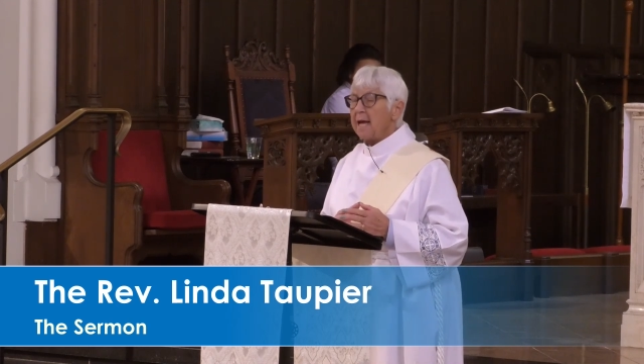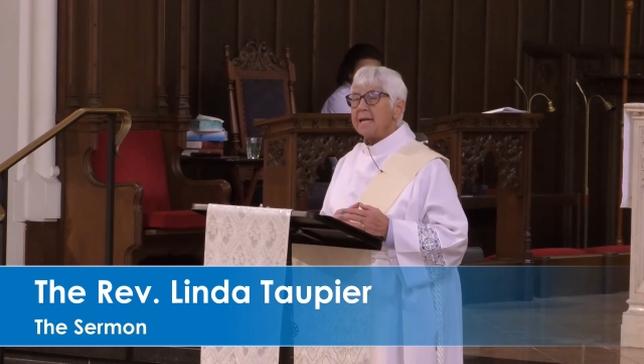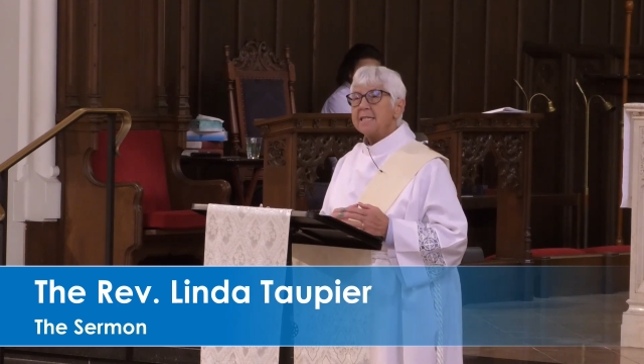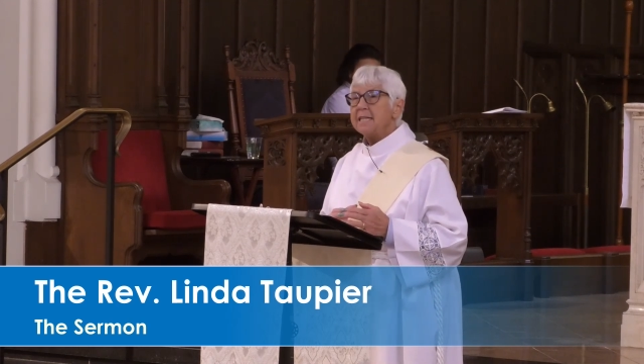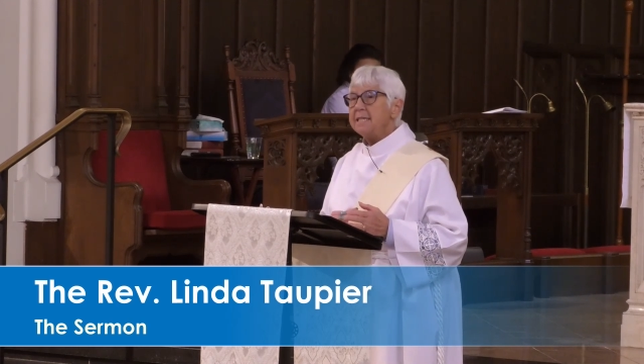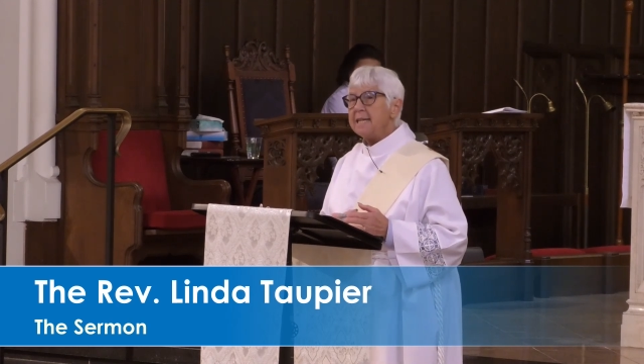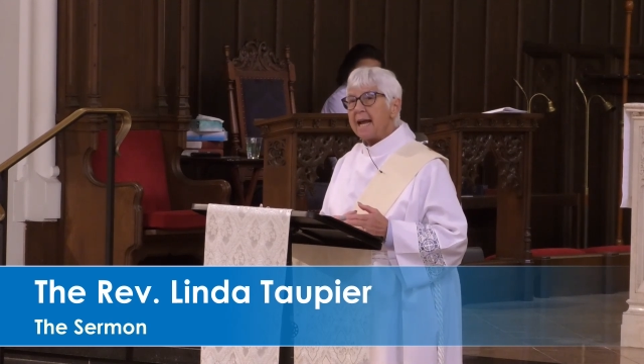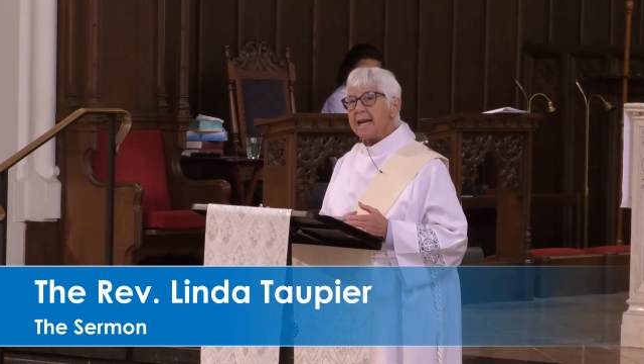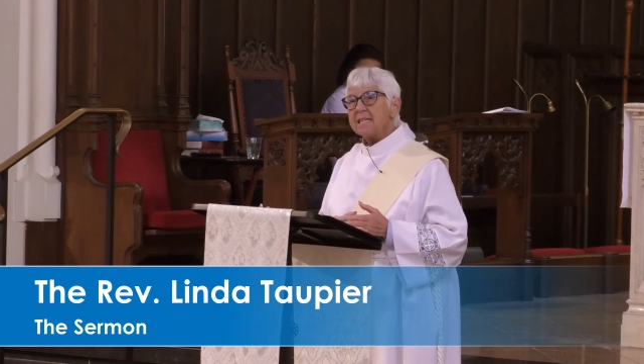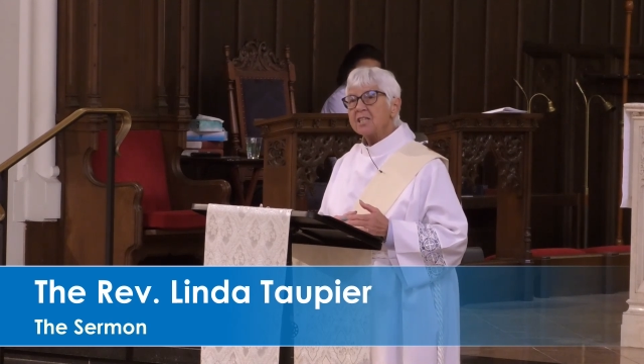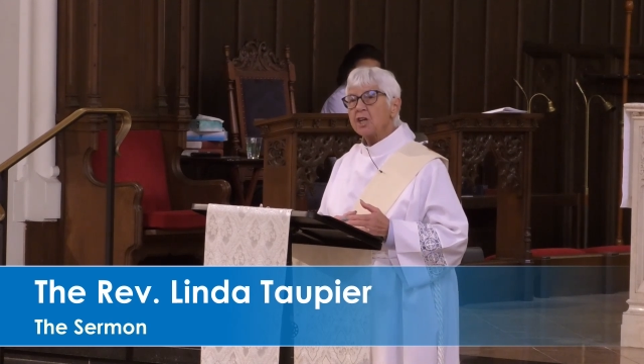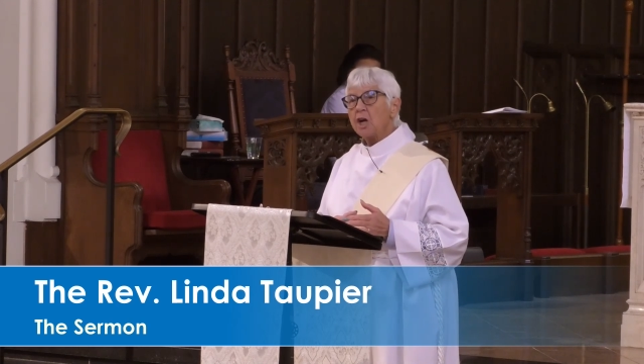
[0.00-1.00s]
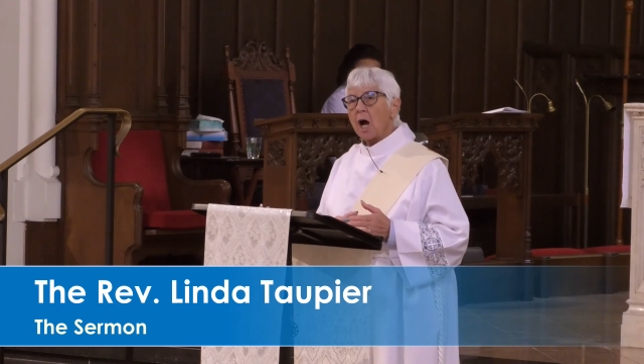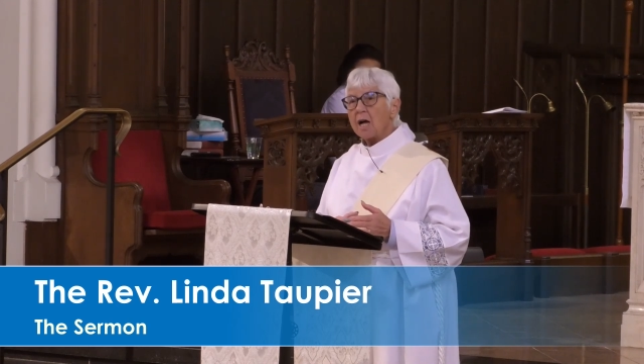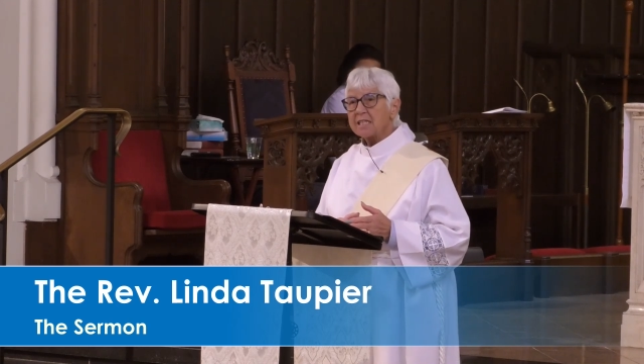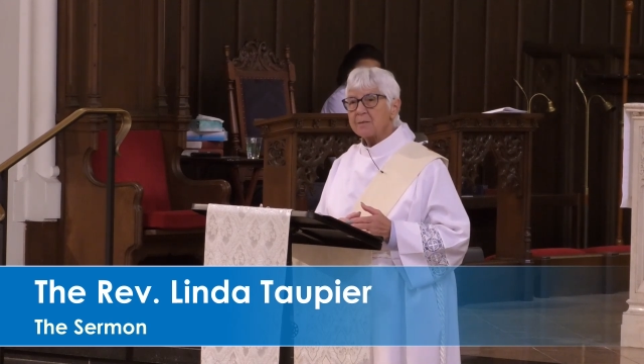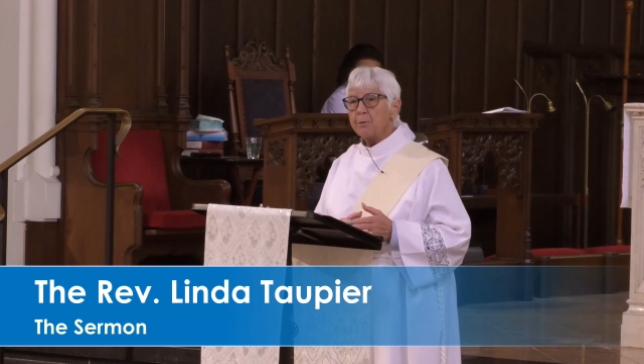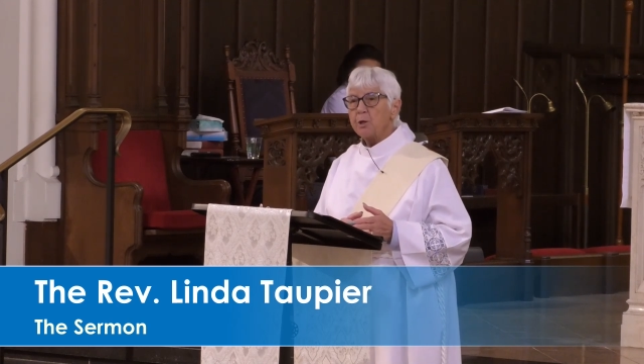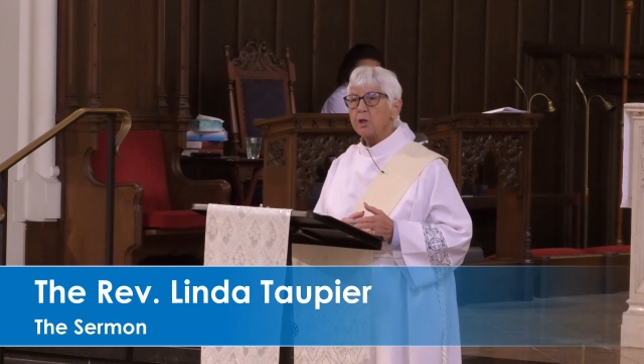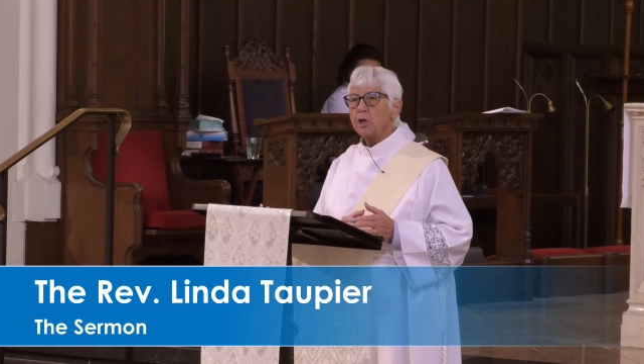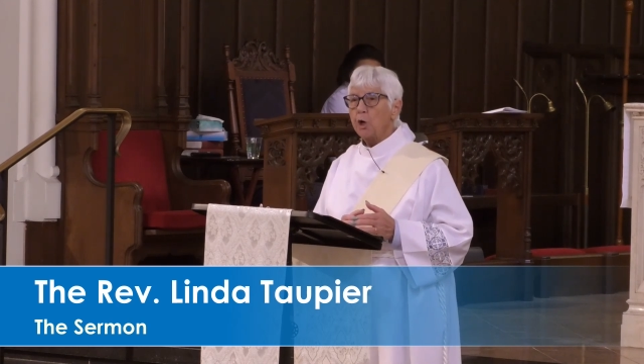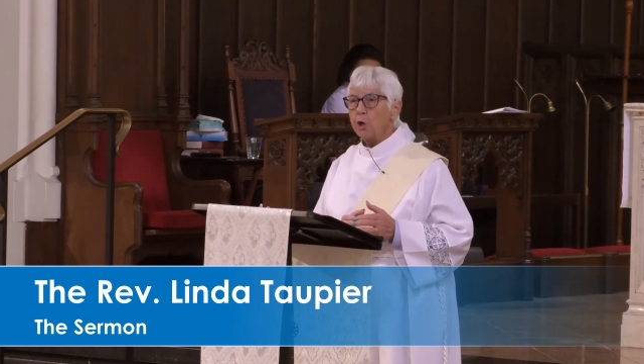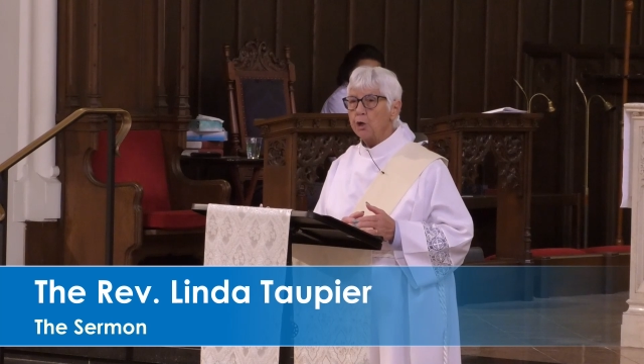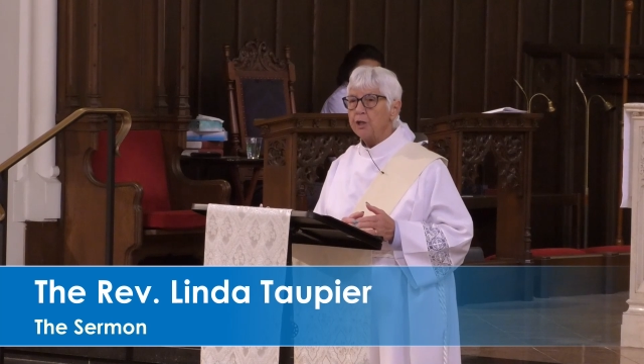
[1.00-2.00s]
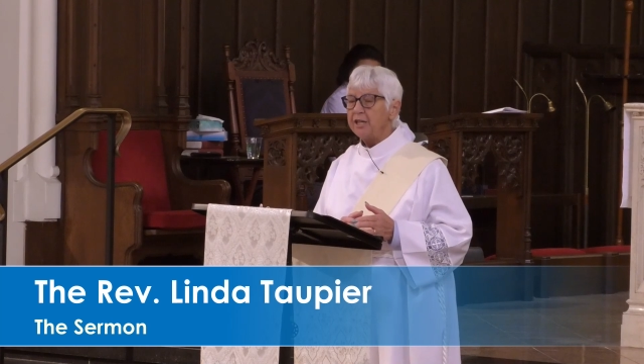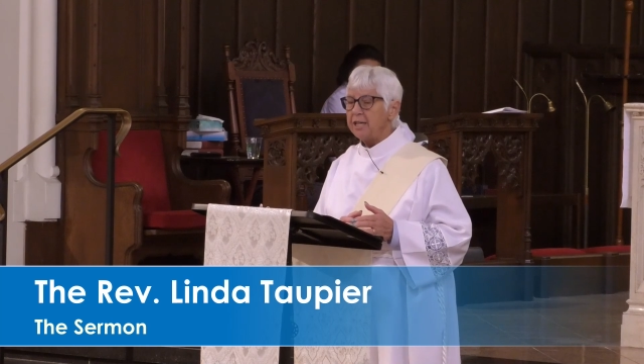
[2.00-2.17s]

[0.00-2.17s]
Today's gospel could